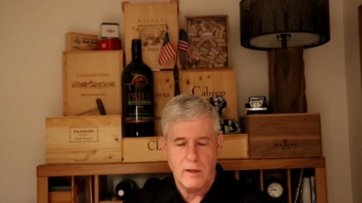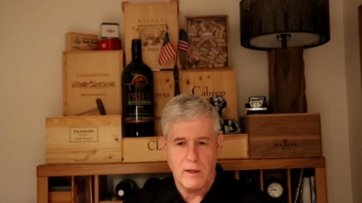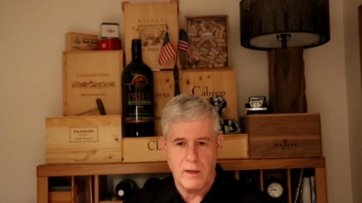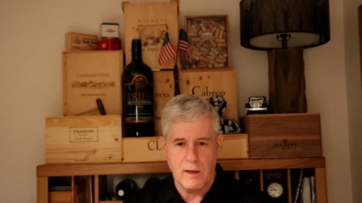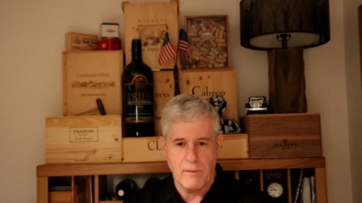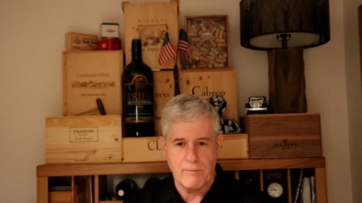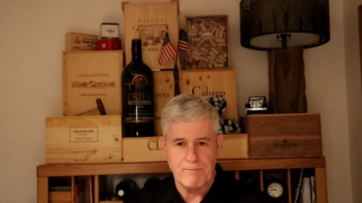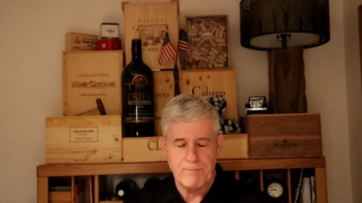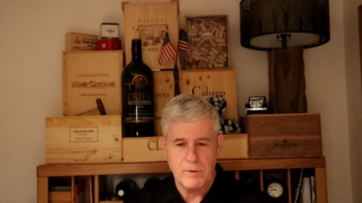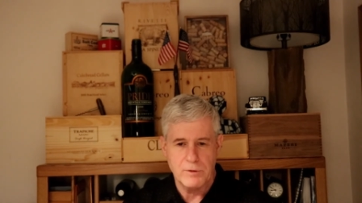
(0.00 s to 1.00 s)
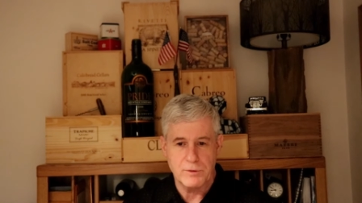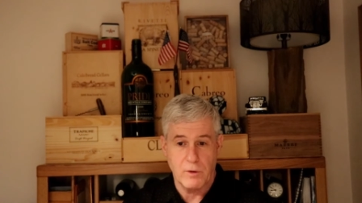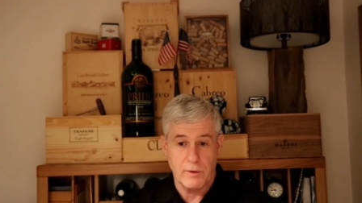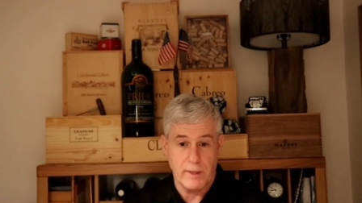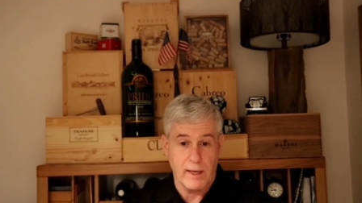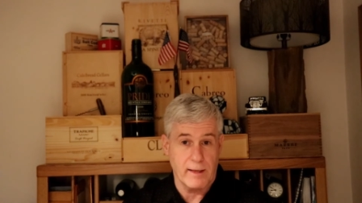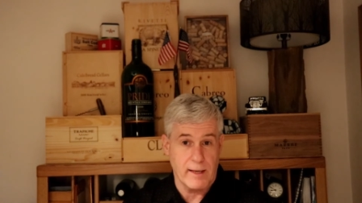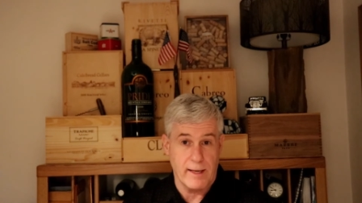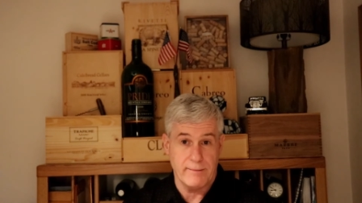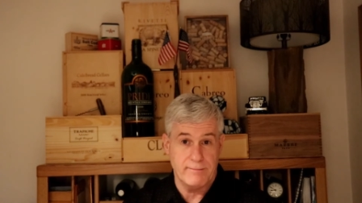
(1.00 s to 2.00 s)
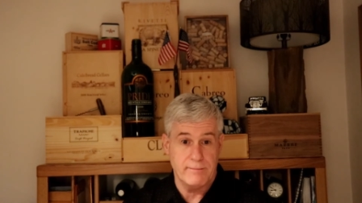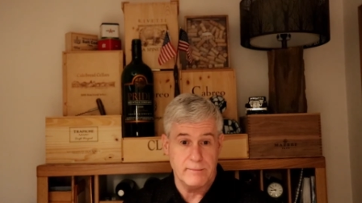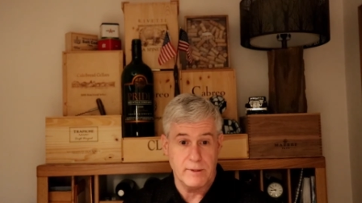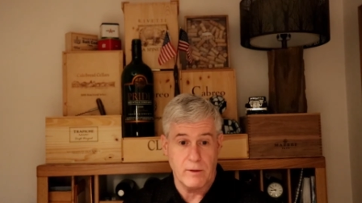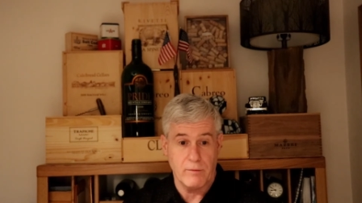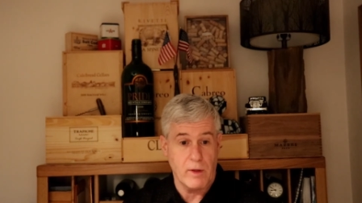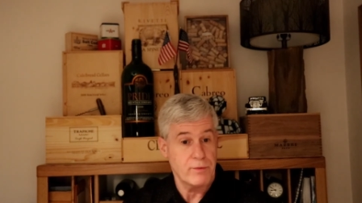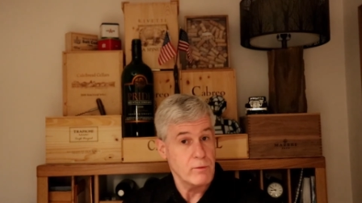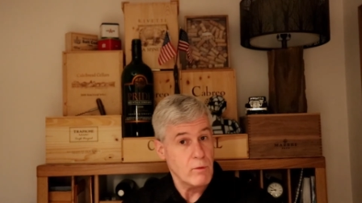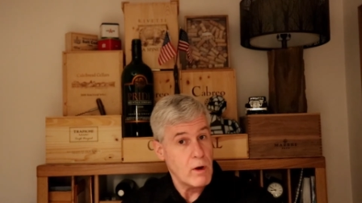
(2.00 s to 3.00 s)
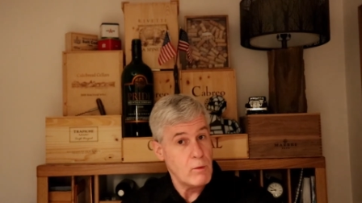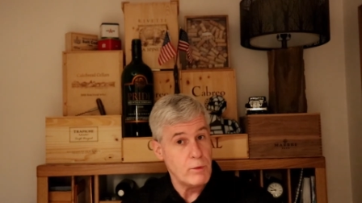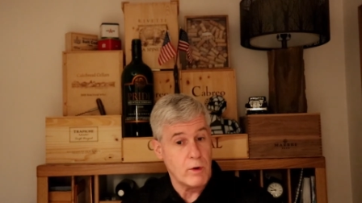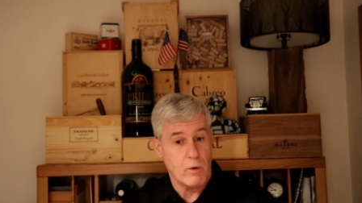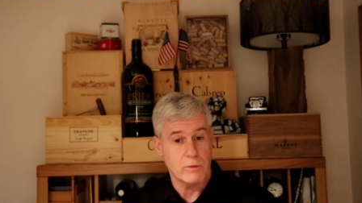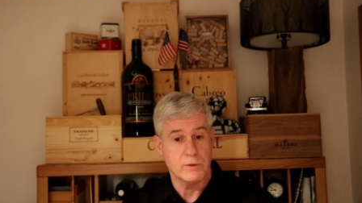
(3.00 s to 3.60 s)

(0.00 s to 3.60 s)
Um, so yeah, I you know nothing wrong with oak.